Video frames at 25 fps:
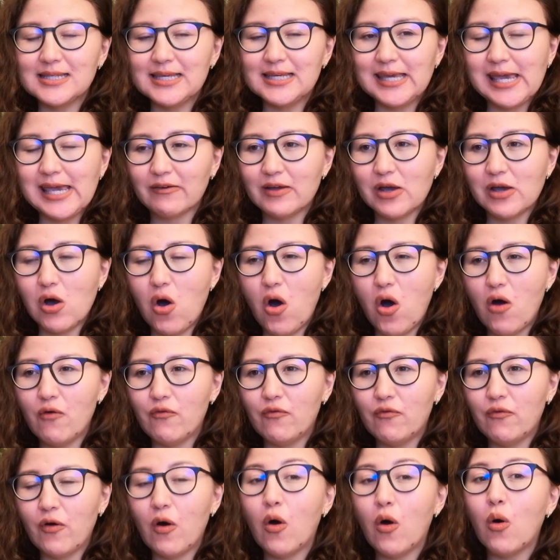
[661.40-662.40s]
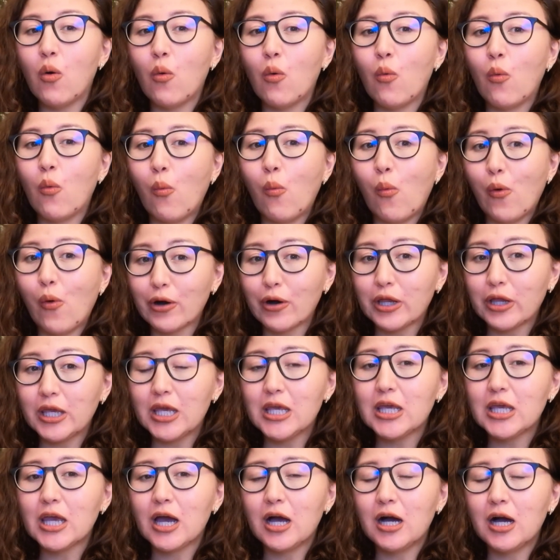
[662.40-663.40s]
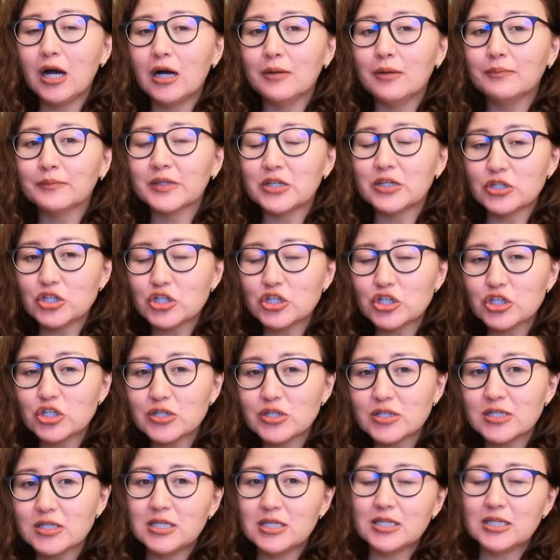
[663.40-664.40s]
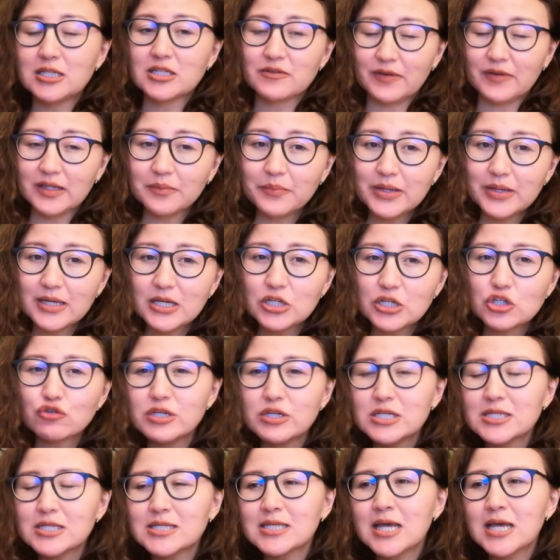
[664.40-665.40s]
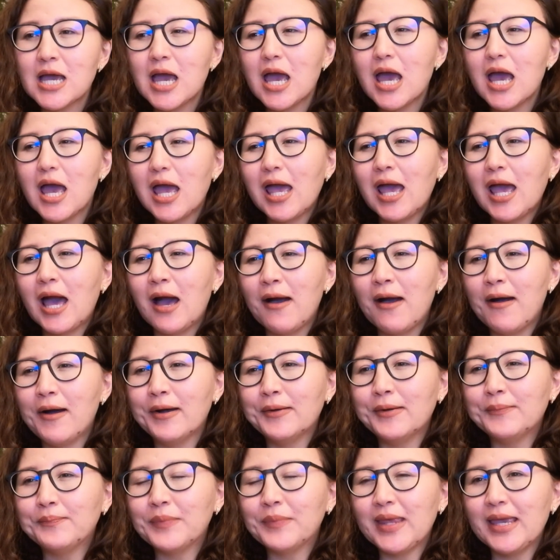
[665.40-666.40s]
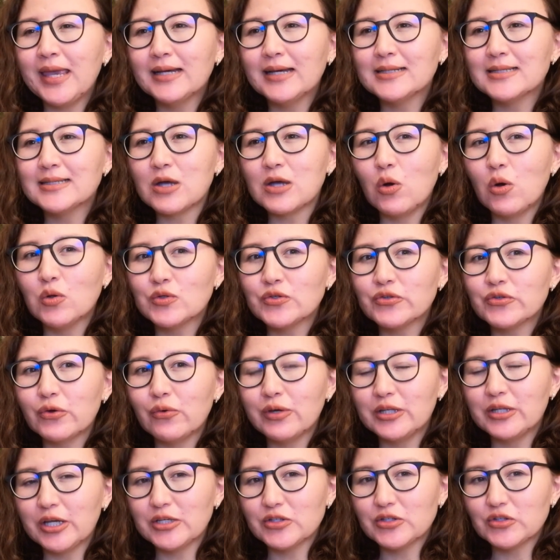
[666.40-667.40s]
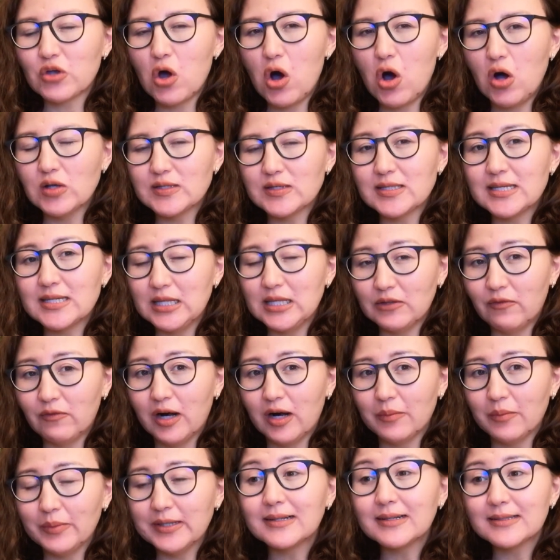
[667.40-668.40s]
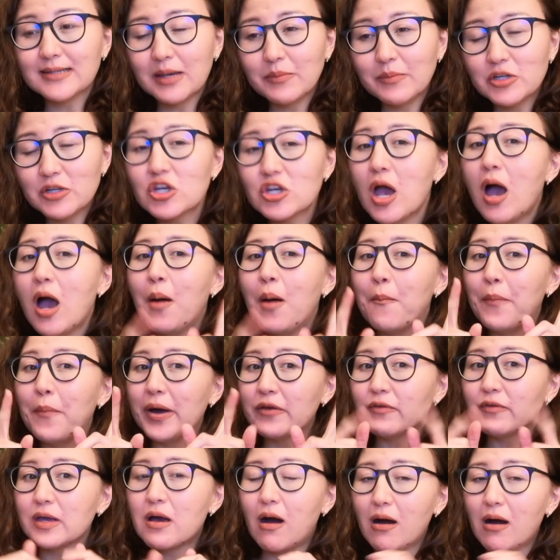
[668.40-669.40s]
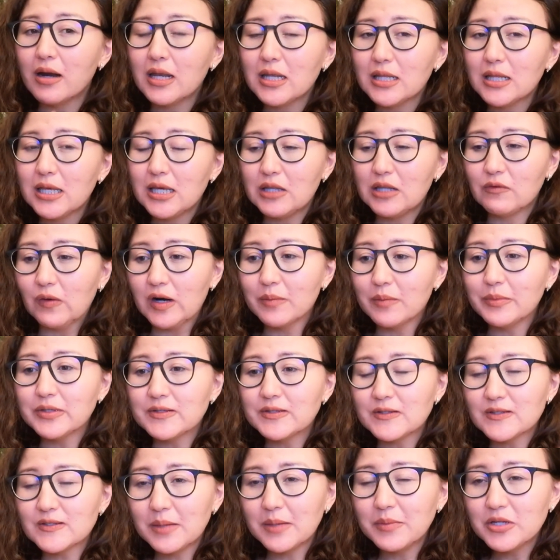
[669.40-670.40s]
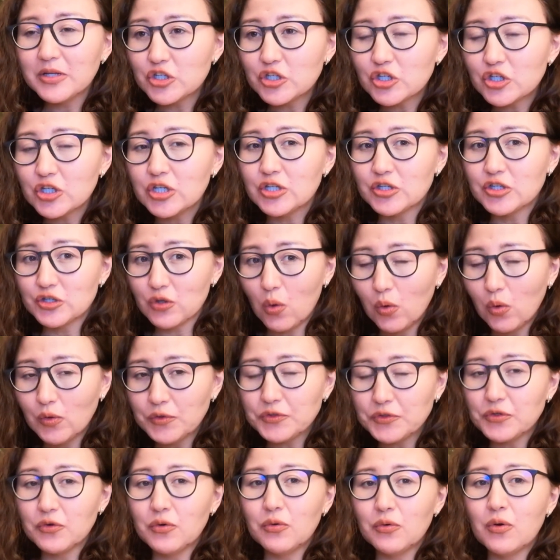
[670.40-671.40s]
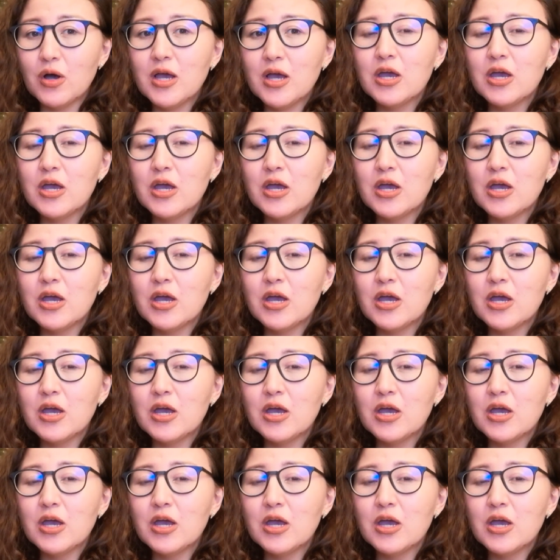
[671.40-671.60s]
the area of uh, working um, conditions in developing countries um, and also it has caused the environmental damage. But regarding the environmental damage, it's also